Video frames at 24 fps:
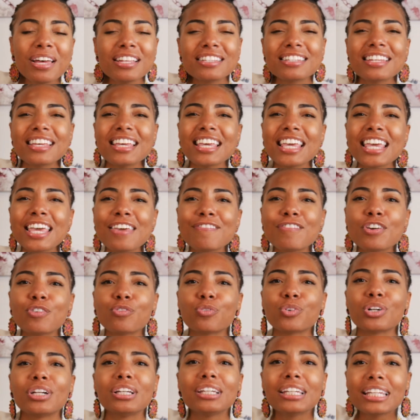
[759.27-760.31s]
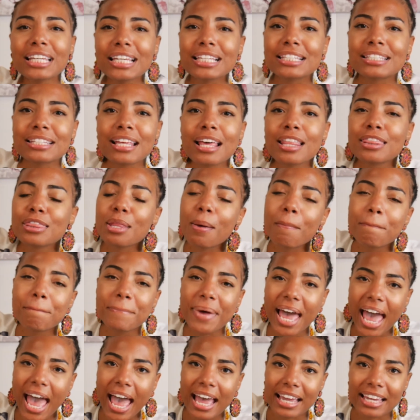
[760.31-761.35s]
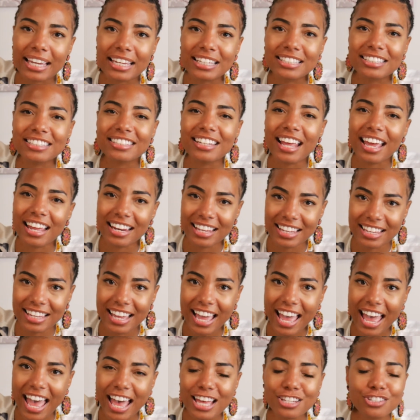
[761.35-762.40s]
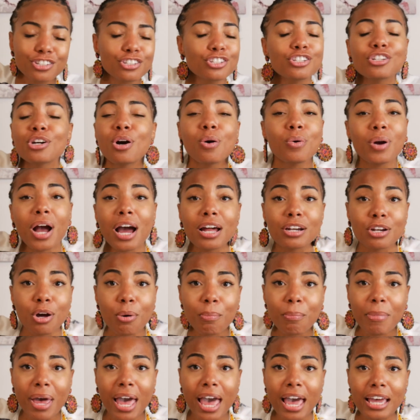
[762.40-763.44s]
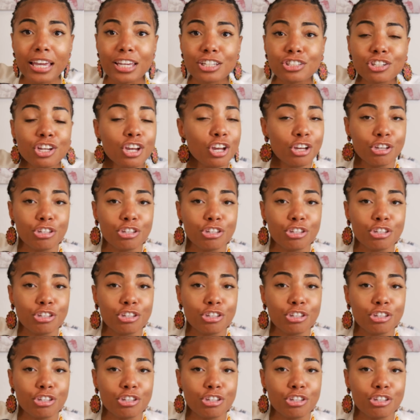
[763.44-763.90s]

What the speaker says: to even release the baggage that he has. You don't got no baggage.